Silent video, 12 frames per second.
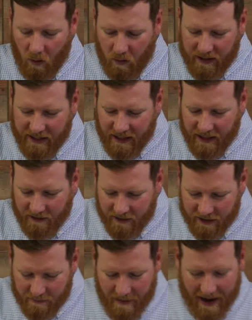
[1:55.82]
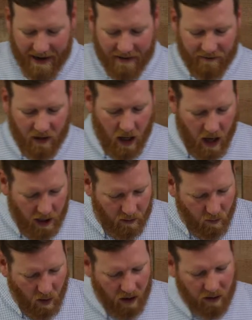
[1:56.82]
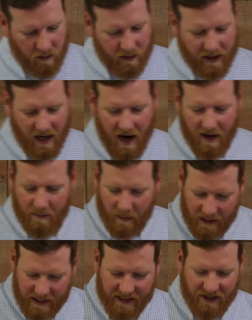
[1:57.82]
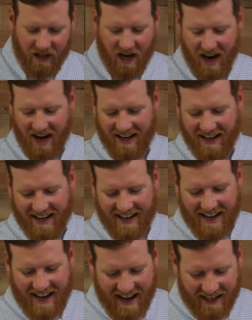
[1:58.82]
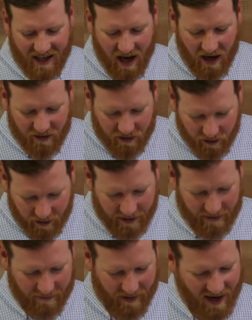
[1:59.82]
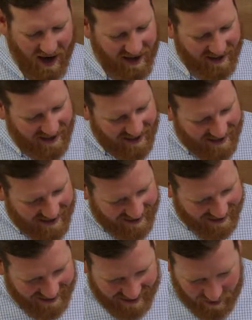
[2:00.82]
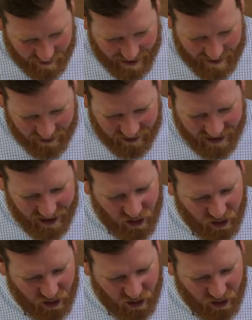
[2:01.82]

we see here this man of God walked with God, pleased God, and God took him. God, uh, as the Bible says,